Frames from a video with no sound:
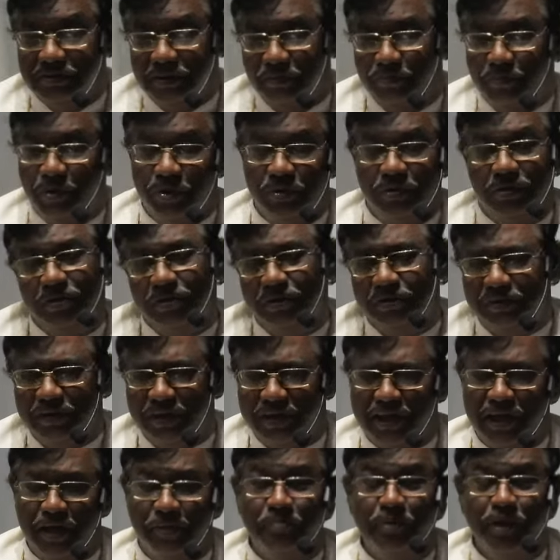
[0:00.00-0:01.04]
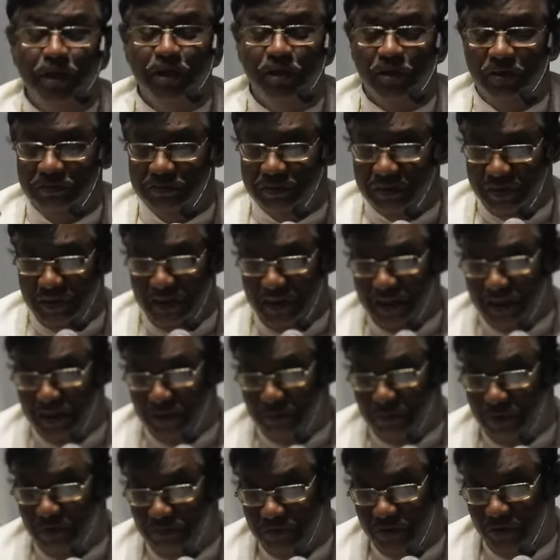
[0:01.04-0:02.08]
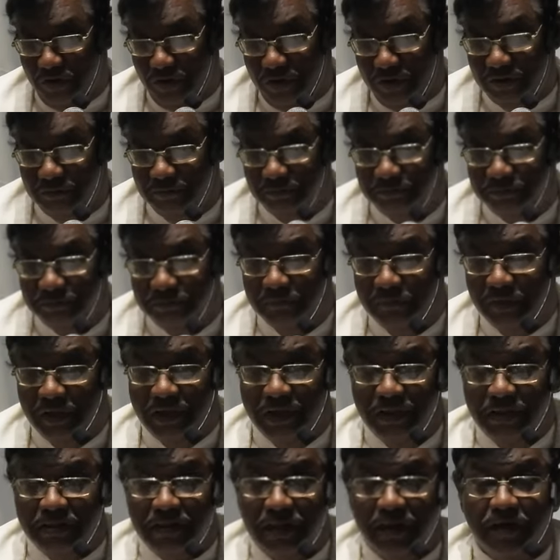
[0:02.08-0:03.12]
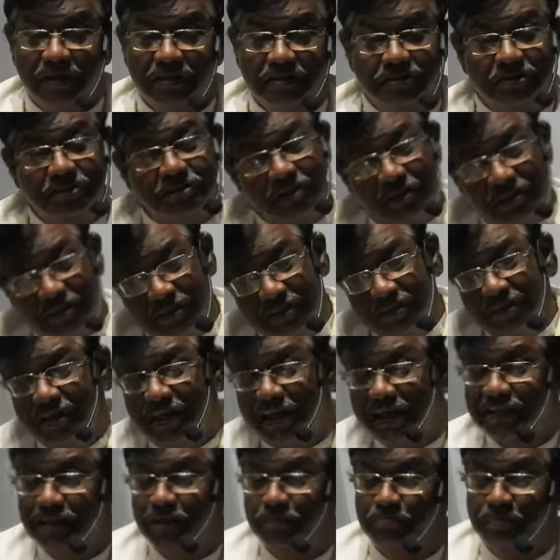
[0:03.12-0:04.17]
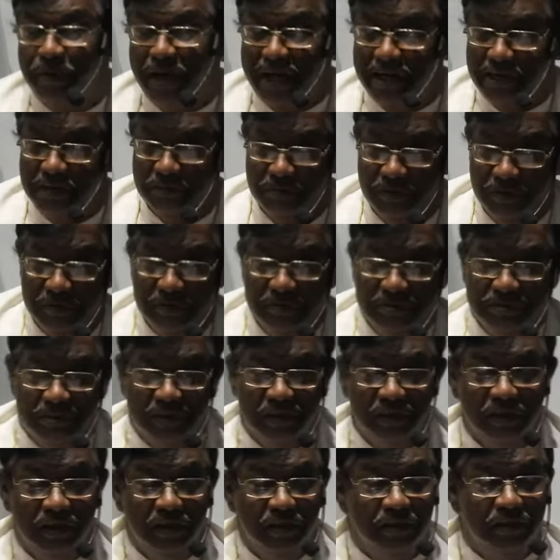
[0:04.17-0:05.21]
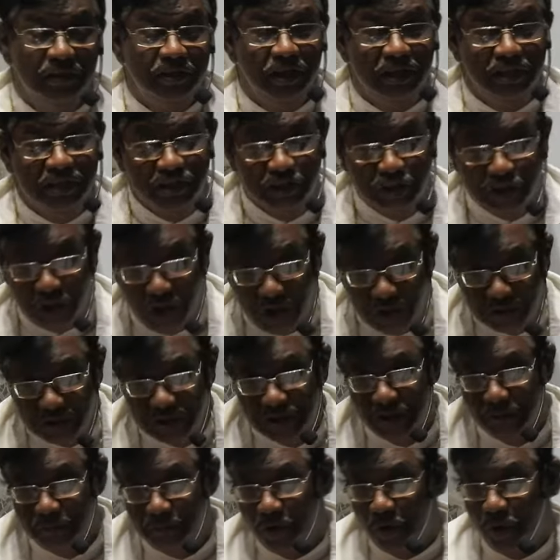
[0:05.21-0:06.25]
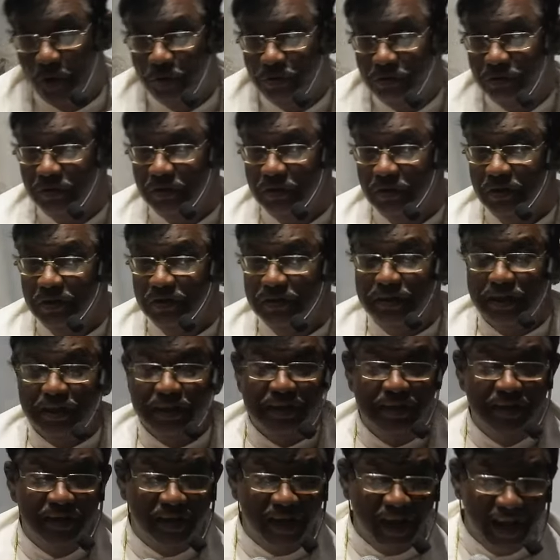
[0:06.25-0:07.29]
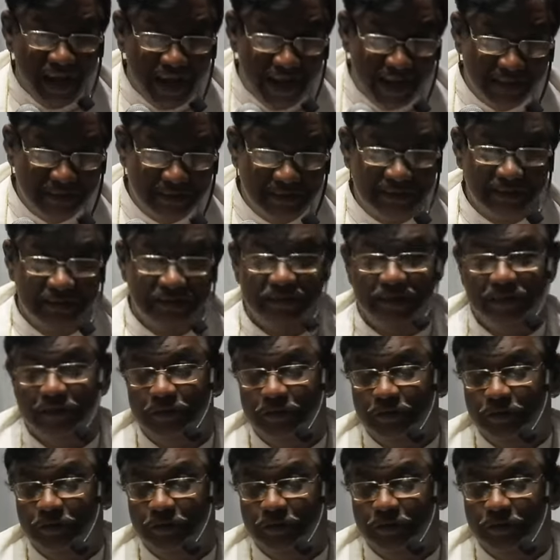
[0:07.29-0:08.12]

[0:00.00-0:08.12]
about the coming of the kingdom of God. There are certain other parables that talk about the grace,